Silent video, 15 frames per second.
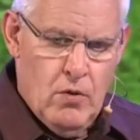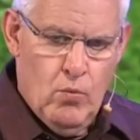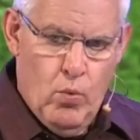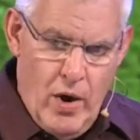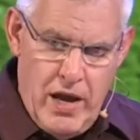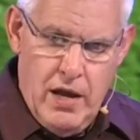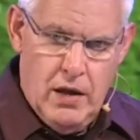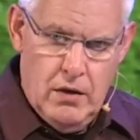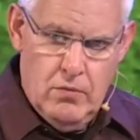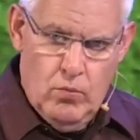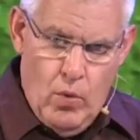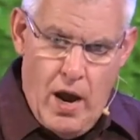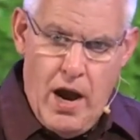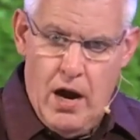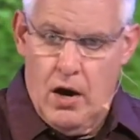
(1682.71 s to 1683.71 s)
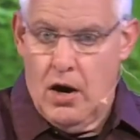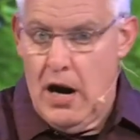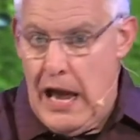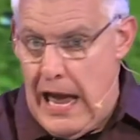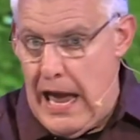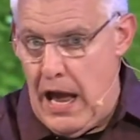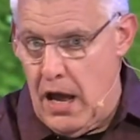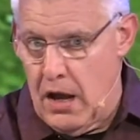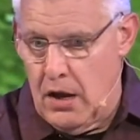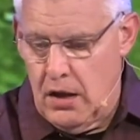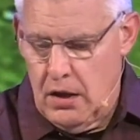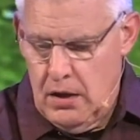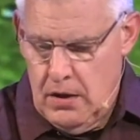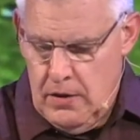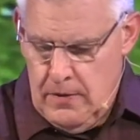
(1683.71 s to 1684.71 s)
when, where, how.
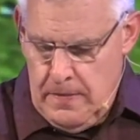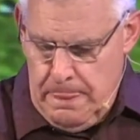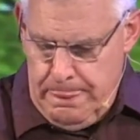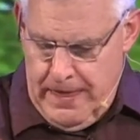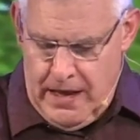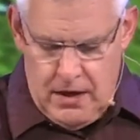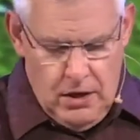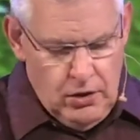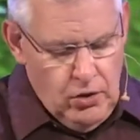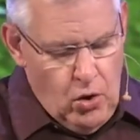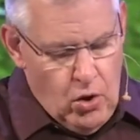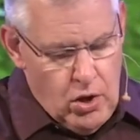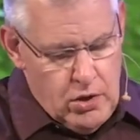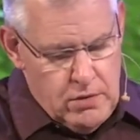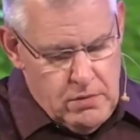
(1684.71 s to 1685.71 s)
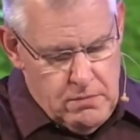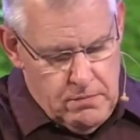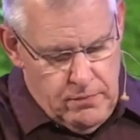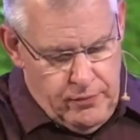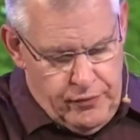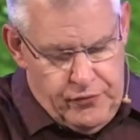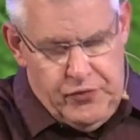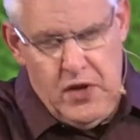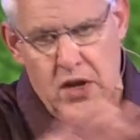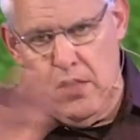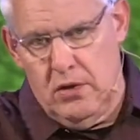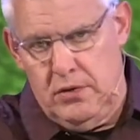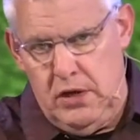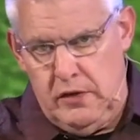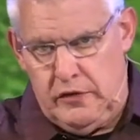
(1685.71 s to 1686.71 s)
And the Lord
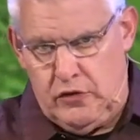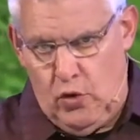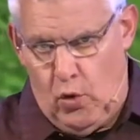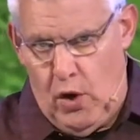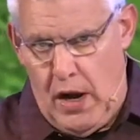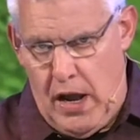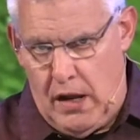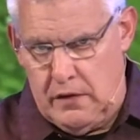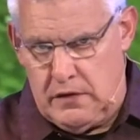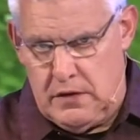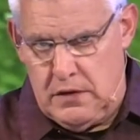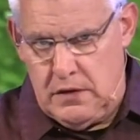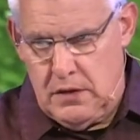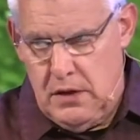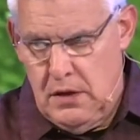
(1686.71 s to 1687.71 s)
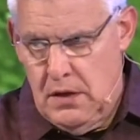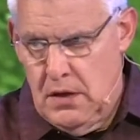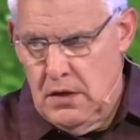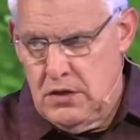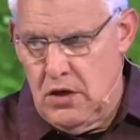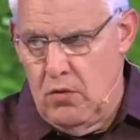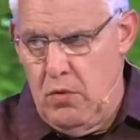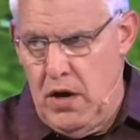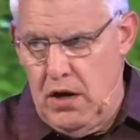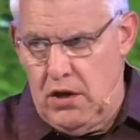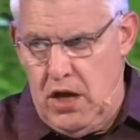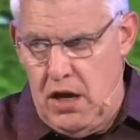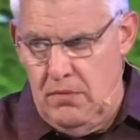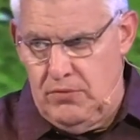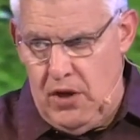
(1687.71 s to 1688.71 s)
filled these storehouses, so when
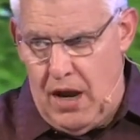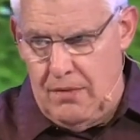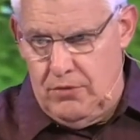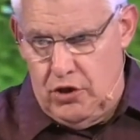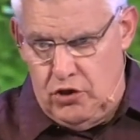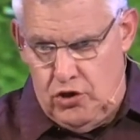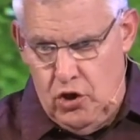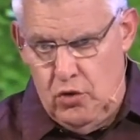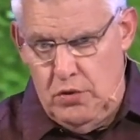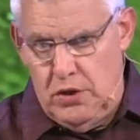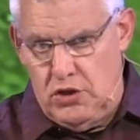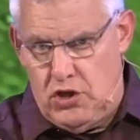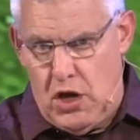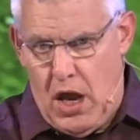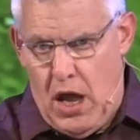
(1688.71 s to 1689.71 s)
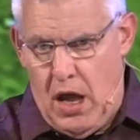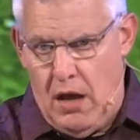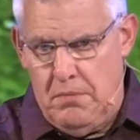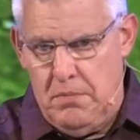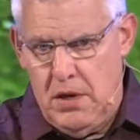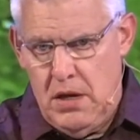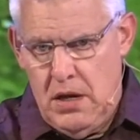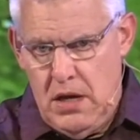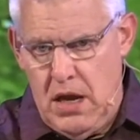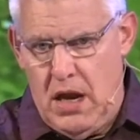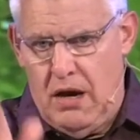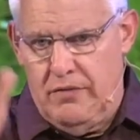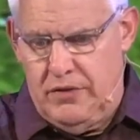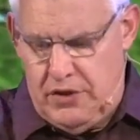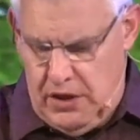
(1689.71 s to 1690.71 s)
it came time to do the job, he
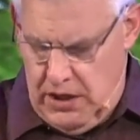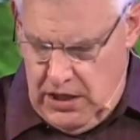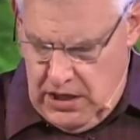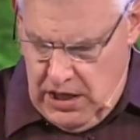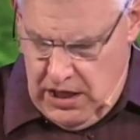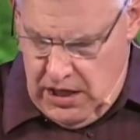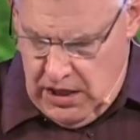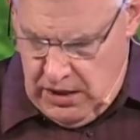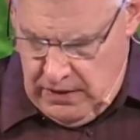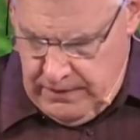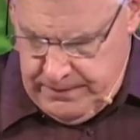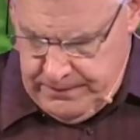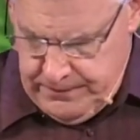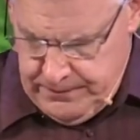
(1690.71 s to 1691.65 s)
had everything he needed.